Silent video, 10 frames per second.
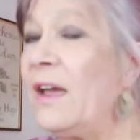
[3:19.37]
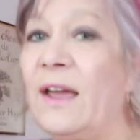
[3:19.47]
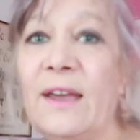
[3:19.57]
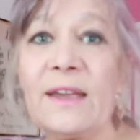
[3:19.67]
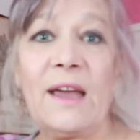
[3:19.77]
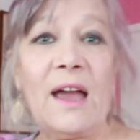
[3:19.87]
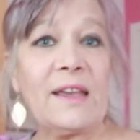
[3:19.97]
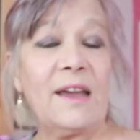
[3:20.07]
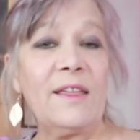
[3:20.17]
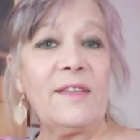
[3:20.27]

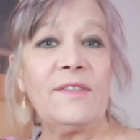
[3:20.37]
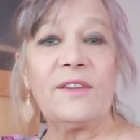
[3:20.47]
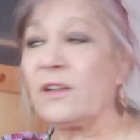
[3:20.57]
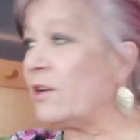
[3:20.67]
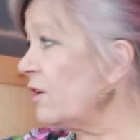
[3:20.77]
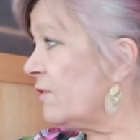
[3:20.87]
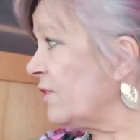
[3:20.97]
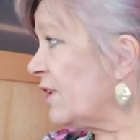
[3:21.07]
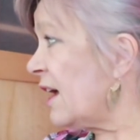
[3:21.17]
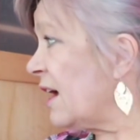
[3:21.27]
I gather that a lot of
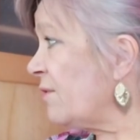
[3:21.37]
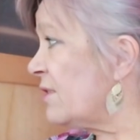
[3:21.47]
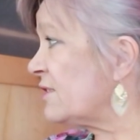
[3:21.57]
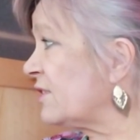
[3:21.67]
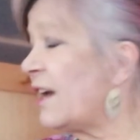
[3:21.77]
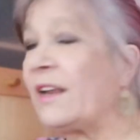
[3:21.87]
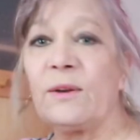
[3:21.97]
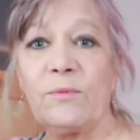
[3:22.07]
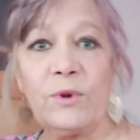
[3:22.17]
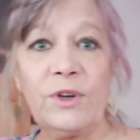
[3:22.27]
other areas are
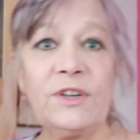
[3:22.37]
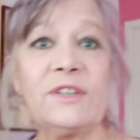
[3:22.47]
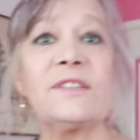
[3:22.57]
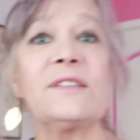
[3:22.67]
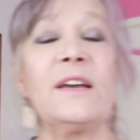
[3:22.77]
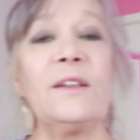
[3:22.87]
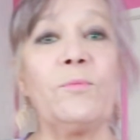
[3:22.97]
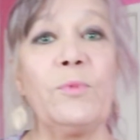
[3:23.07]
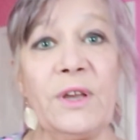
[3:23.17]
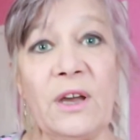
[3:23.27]
getting worse,
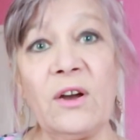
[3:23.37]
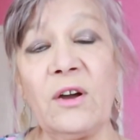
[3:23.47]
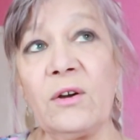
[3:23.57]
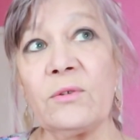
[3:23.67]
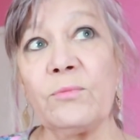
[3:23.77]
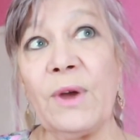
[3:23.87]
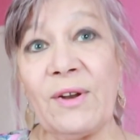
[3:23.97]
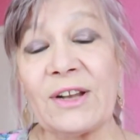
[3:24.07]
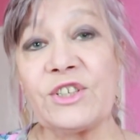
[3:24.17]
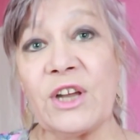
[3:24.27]
and
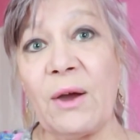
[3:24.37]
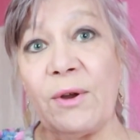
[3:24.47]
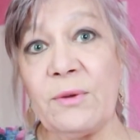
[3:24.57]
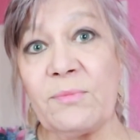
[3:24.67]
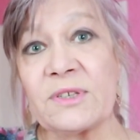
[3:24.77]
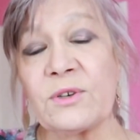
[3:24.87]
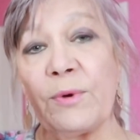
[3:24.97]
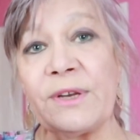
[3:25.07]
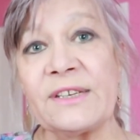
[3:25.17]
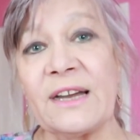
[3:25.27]
our numbers are
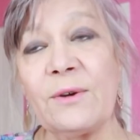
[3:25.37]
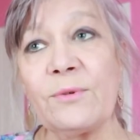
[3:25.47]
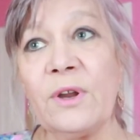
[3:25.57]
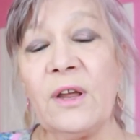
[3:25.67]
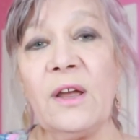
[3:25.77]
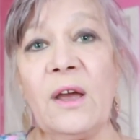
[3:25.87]
going down.